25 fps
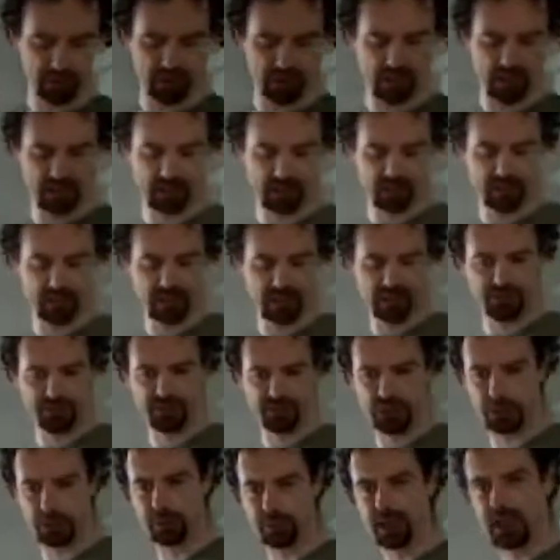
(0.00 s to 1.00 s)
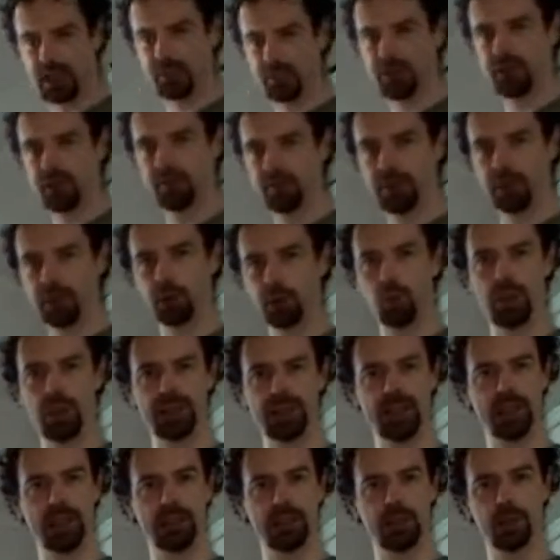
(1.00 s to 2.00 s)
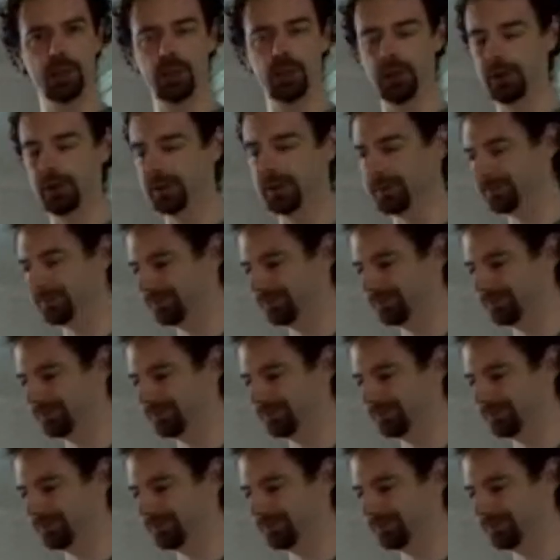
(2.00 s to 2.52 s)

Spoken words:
great in life, sometimes you must whisk it all.